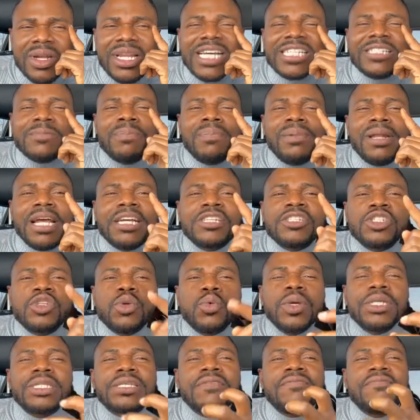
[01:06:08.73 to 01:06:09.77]
God has
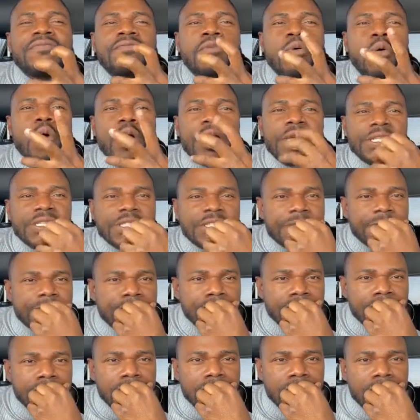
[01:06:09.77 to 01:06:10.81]
blessed you with a voice.